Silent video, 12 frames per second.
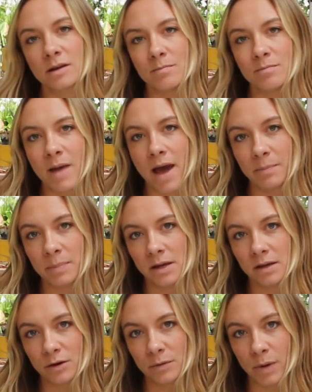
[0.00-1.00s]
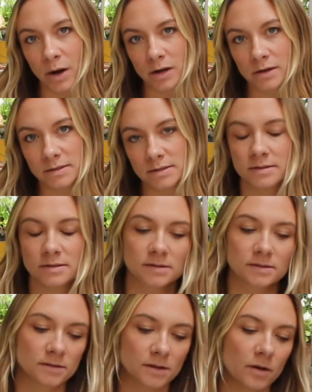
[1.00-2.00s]
Mapping Your Parts.
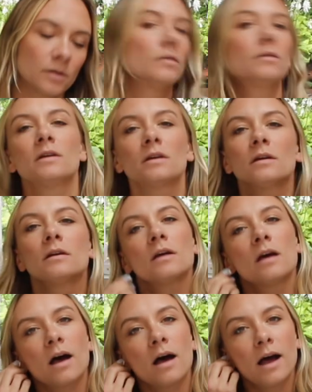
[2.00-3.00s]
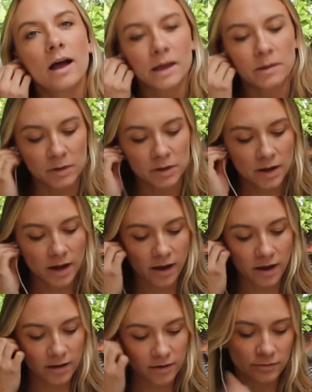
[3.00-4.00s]
So I'm going to
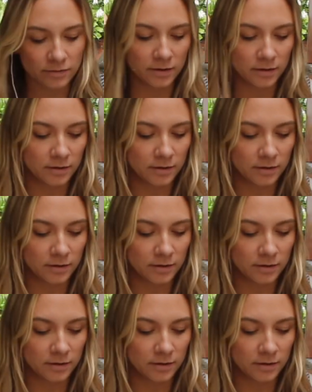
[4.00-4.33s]
have